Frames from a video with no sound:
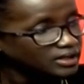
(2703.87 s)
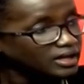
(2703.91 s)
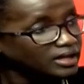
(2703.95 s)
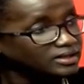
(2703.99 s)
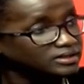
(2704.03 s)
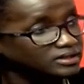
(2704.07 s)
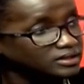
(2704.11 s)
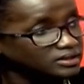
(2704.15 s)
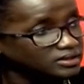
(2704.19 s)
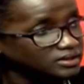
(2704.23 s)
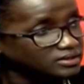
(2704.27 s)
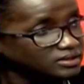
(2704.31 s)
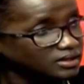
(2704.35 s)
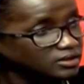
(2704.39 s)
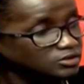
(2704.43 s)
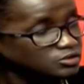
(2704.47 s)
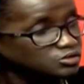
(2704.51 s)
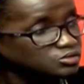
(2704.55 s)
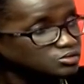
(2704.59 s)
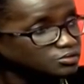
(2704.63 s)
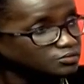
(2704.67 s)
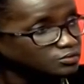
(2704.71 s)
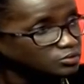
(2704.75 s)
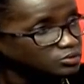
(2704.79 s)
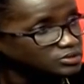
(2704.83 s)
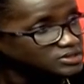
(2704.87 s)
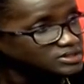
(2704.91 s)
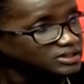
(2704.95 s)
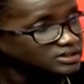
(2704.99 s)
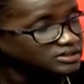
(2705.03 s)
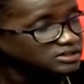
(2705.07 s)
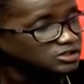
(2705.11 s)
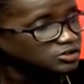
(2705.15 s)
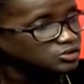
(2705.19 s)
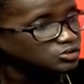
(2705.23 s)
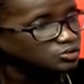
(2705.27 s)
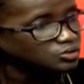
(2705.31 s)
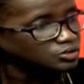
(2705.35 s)
And the, the issue of
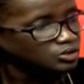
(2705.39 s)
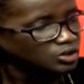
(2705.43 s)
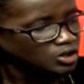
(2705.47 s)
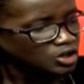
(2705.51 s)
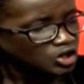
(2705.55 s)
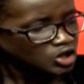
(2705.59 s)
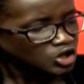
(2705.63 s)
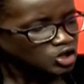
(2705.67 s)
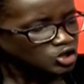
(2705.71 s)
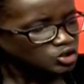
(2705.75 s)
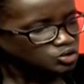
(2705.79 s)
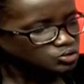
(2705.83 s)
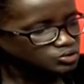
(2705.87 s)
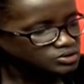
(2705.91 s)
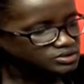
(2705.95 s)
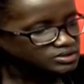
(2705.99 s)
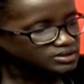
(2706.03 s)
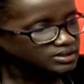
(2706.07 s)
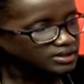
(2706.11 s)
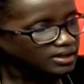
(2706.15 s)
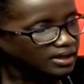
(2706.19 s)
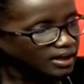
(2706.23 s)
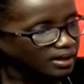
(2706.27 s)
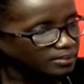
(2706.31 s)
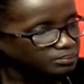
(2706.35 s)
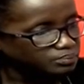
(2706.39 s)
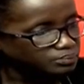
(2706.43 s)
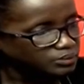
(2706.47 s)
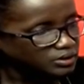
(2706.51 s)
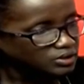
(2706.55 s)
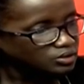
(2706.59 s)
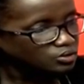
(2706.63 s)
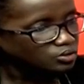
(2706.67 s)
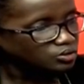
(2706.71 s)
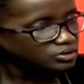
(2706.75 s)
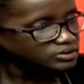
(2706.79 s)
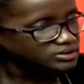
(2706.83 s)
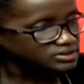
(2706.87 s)
consultation. You see, a
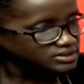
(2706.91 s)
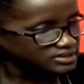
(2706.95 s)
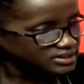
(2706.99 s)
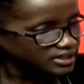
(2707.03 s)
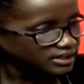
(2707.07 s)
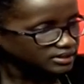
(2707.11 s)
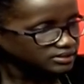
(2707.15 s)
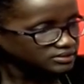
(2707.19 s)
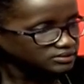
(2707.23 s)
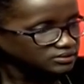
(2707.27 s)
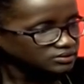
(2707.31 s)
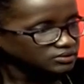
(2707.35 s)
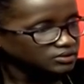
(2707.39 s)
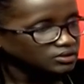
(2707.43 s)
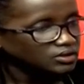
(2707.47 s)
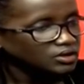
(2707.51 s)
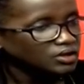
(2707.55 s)
big concern,